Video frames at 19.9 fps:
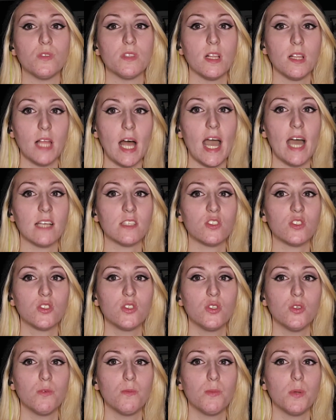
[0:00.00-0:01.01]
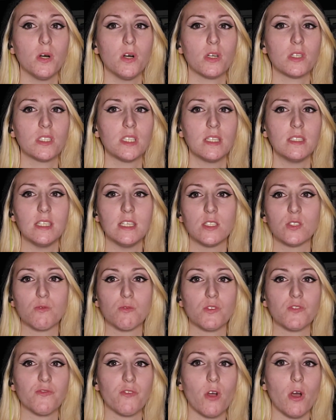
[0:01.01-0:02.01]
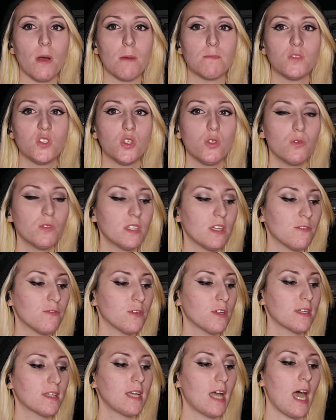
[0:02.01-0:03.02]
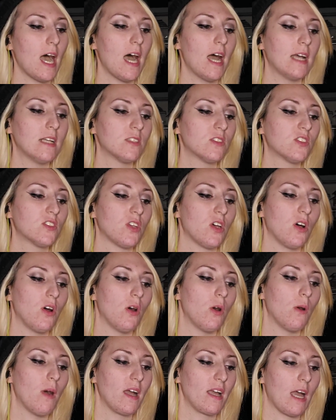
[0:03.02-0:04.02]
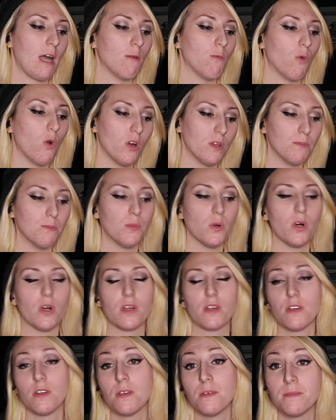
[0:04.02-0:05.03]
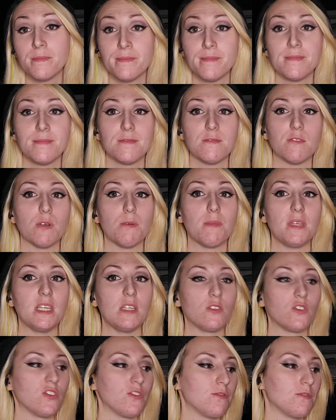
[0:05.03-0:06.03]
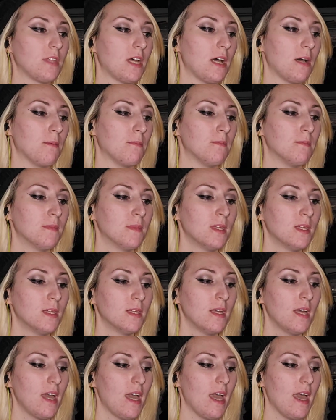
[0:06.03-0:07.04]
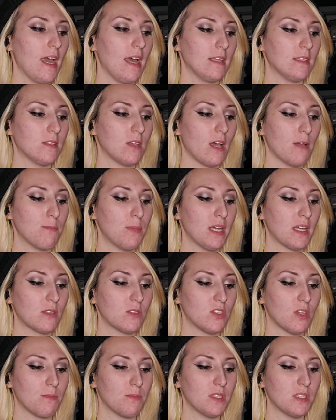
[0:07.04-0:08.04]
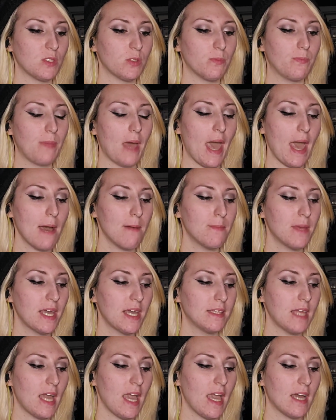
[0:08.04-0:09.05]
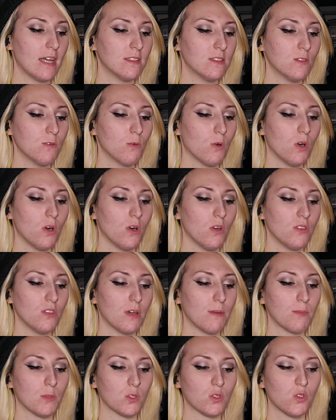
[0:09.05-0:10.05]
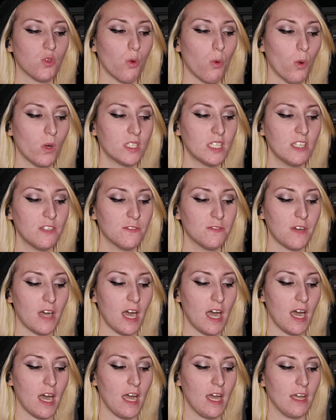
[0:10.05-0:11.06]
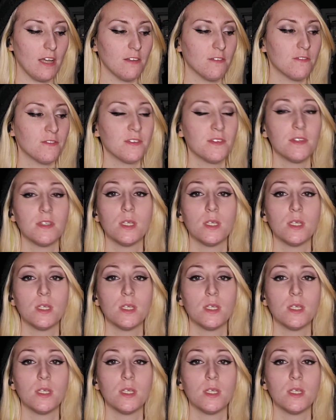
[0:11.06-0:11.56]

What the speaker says: the last 2 books, and these were from 2 different guys, so I got 1 book from each of them. And I picked up this Batman Annual #25.